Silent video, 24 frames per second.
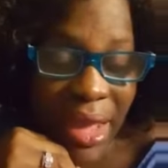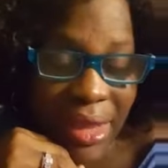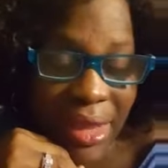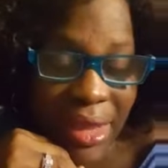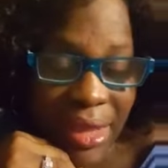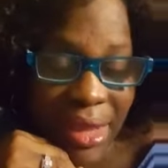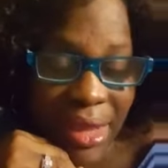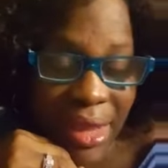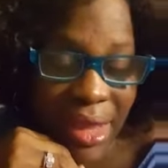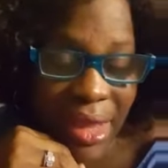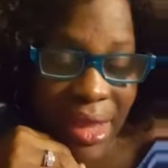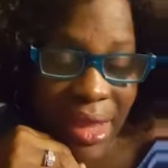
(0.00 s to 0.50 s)

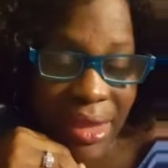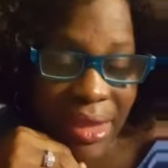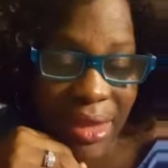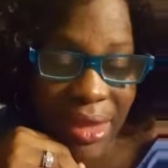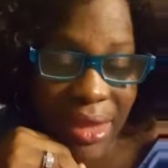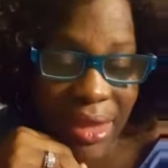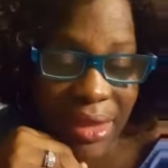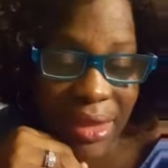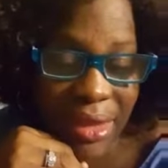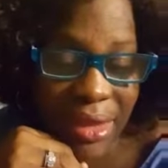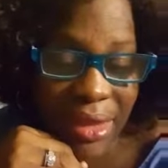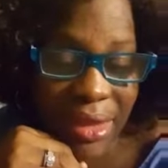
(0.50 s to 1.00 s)
I
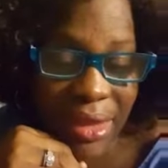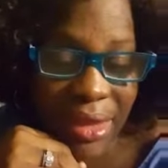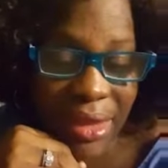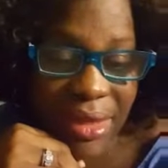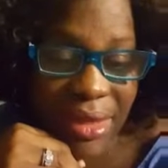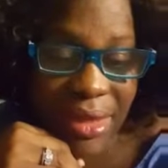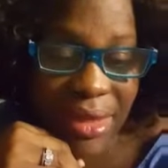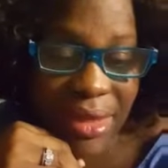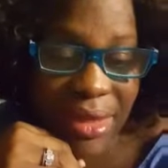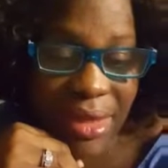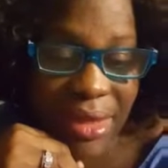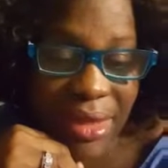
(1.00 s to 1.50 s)

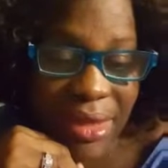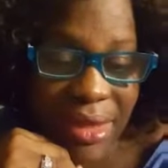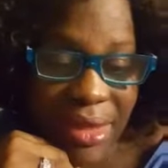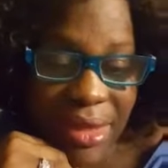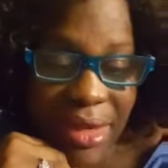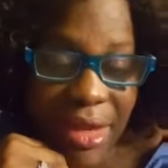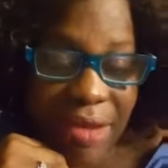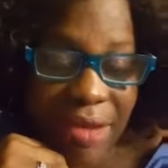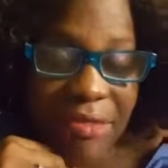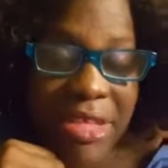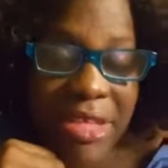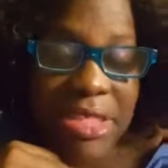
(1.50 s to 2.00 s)

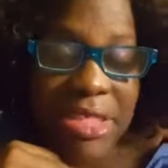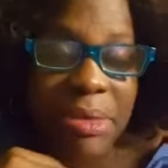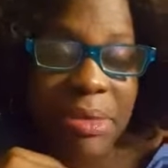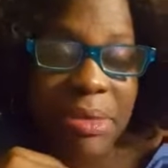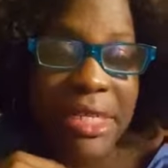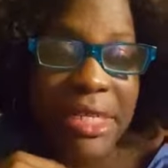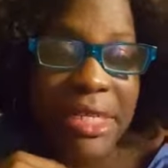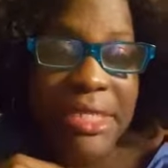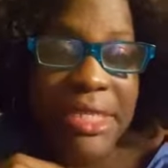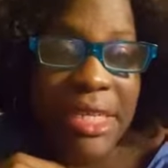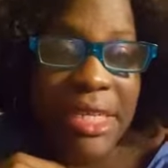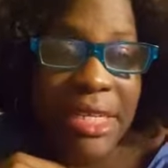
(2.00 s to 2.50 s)
love has
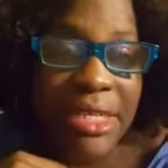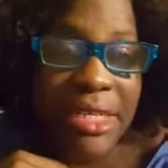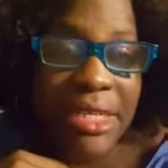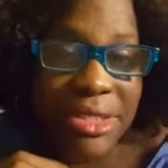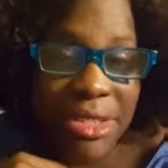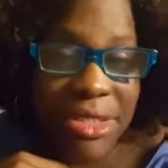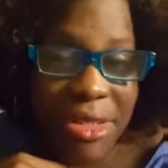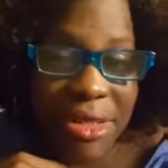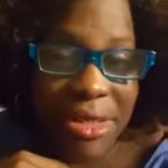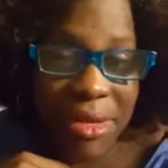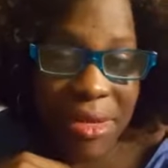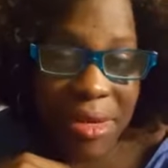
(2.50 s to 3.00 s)
been a
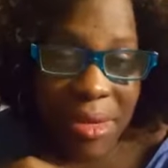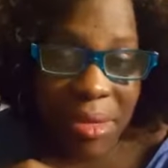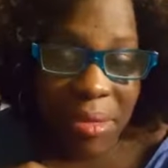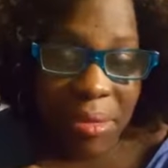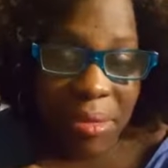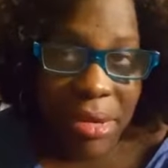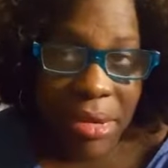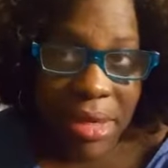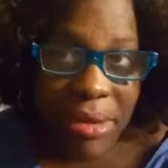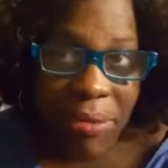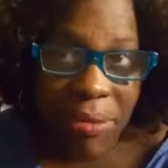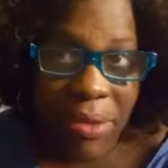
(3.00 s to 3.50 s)
teacher,
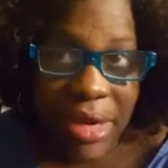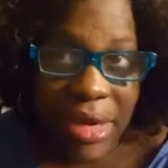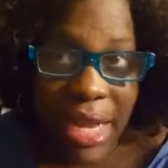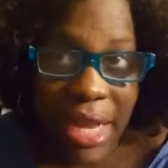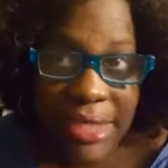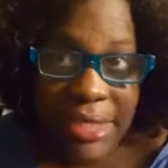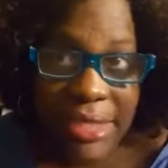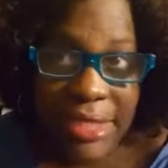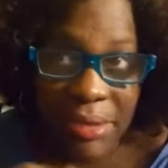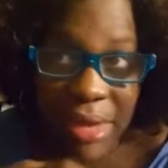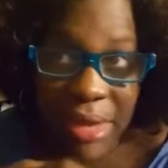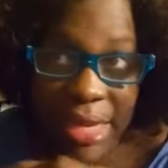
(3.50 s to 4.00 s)
but
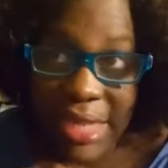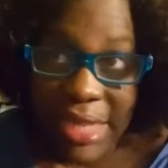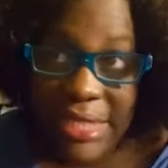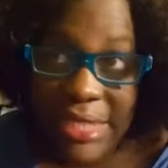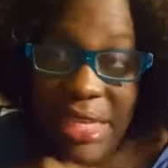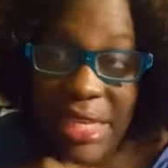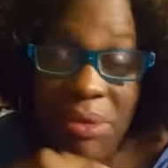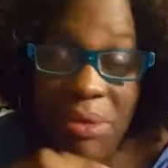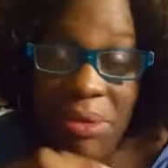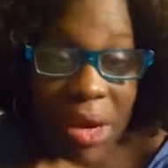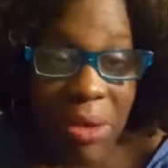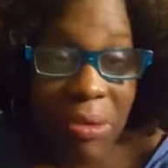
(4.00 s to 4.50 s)
when I
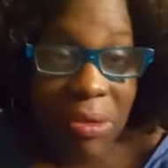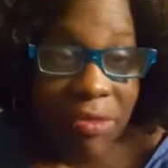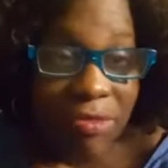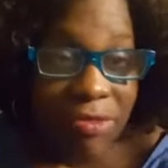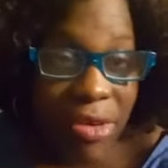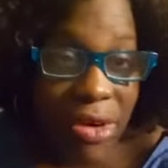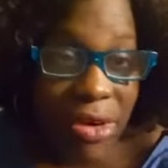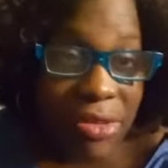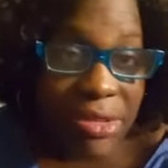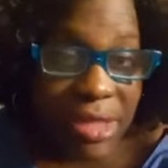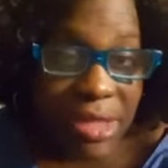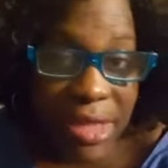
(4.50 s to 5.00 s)

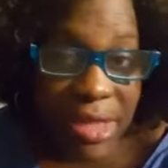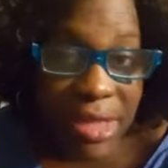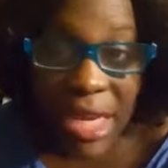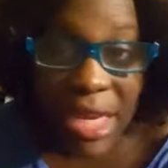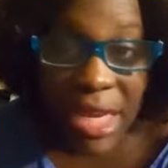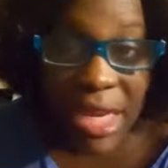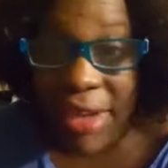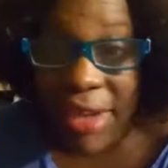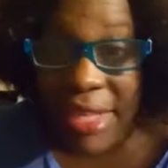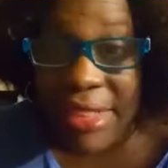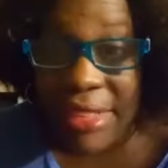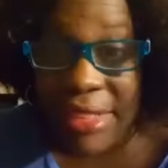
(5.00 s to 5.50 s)
refer to
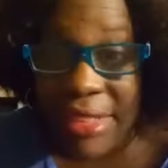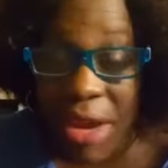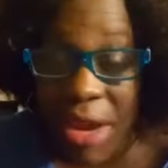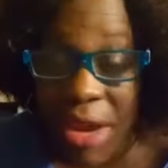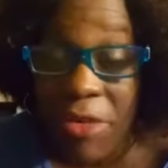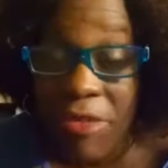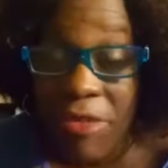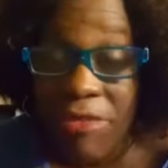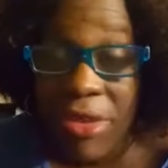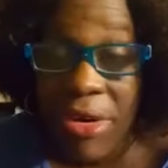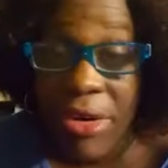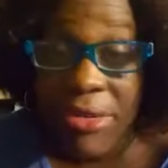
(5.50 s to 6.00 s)
love, I